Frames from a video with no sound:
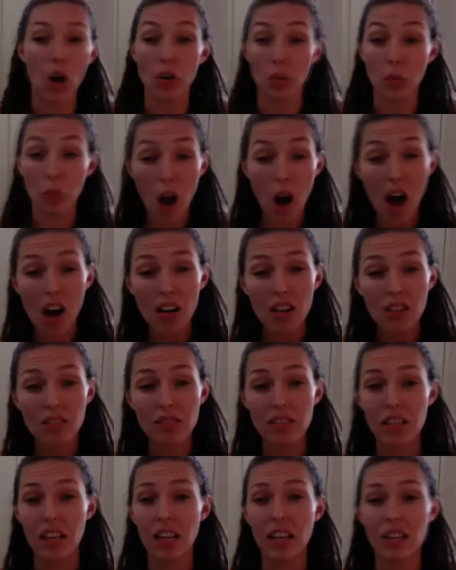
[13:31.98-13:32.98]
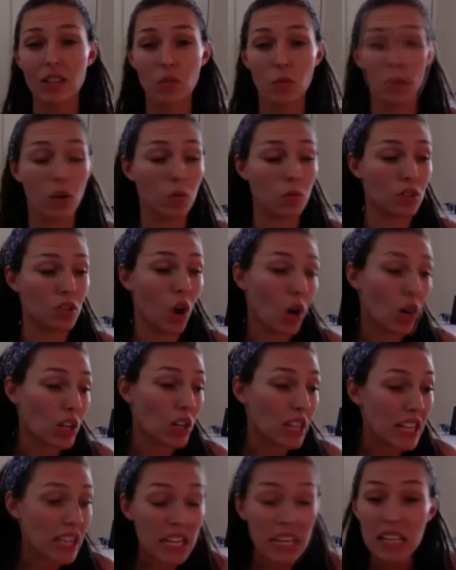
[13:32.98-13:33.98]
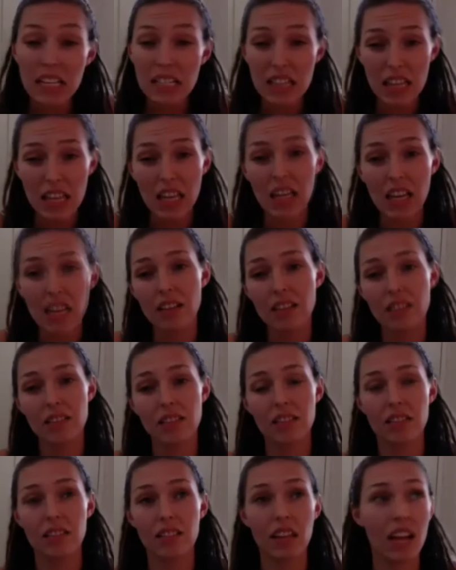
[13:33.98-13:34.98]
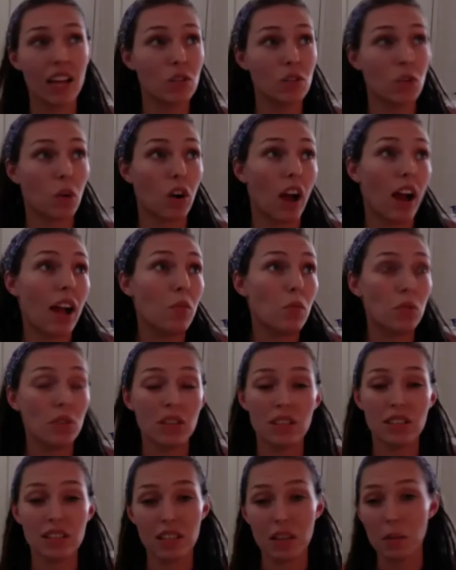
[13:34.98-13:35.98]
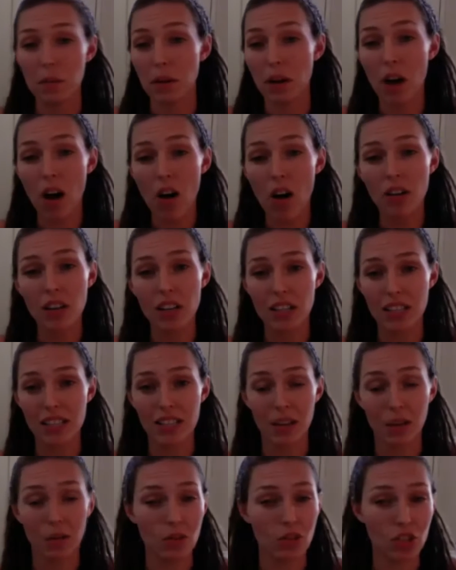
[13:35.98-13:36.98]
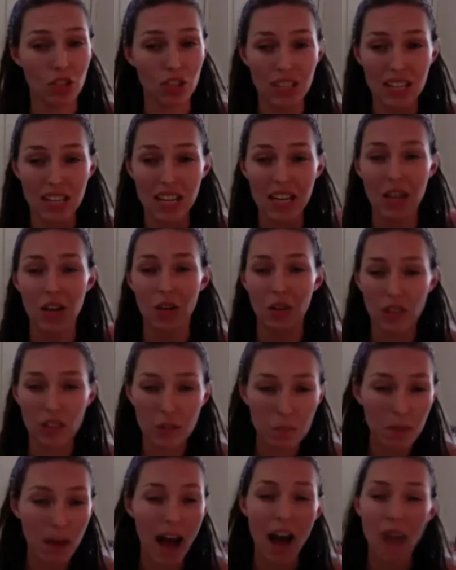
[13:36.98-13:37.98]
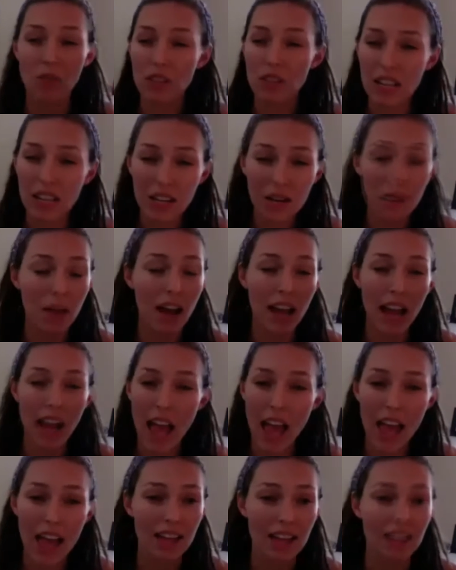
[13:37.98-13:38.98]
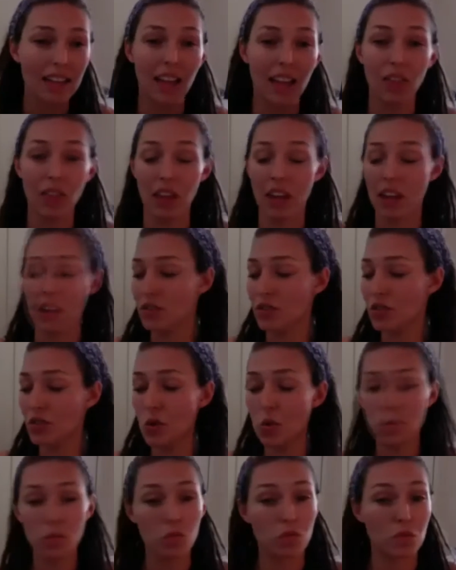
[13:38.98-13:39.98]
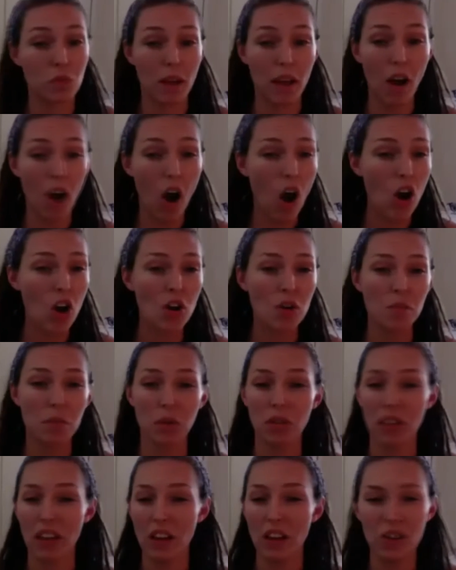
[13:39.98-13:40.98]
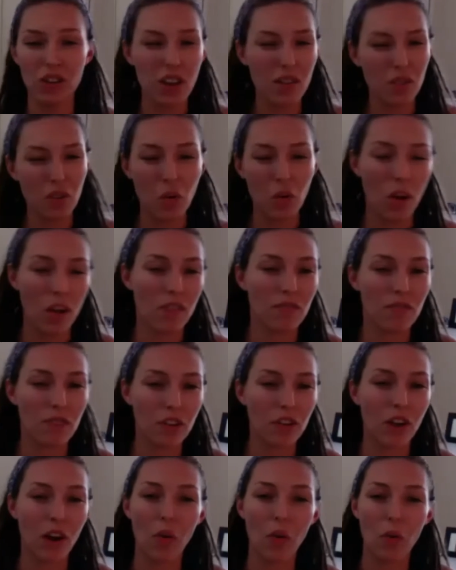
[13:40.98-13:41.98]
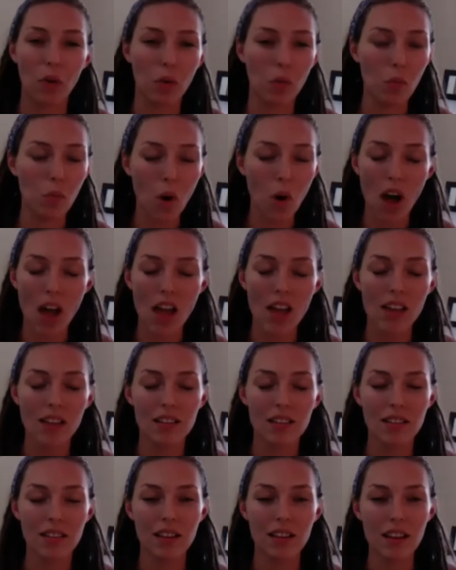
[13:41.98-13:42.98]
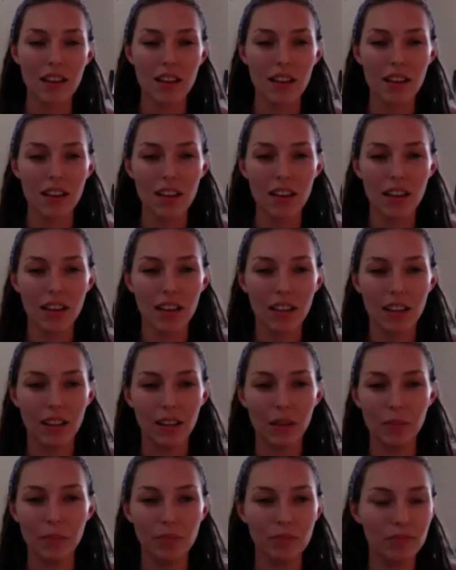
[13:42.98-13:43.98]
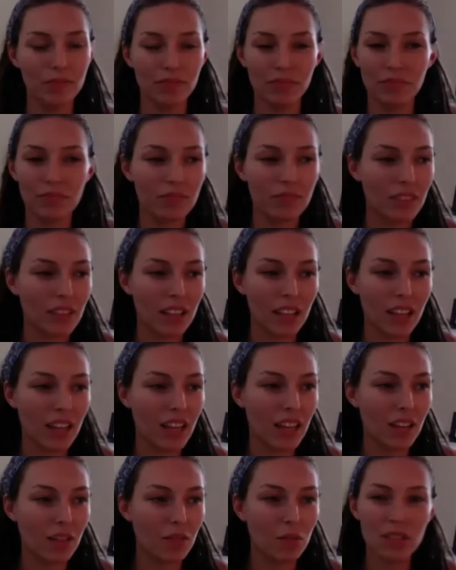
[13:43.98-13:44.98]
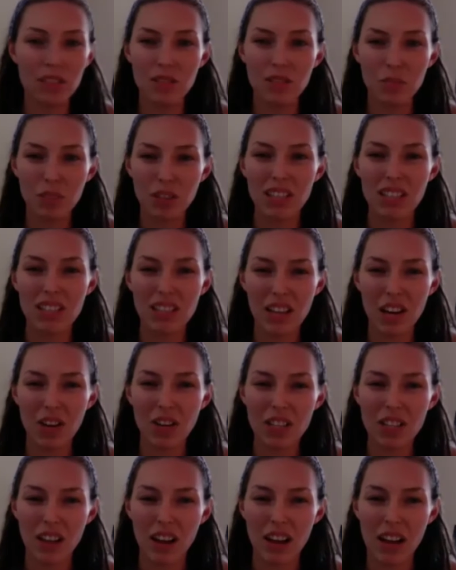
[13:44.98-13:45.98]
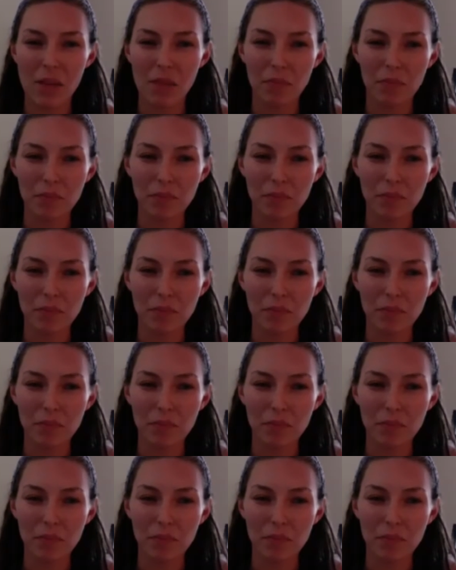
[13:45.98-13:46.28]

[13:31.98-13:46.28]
to walk, days where it was hard to eat things, days where I wouldn't sleep at all because I would just hear this pounding in my head that they assumed was my heart, but they could never quite figure out what it was. And it was this really scary time.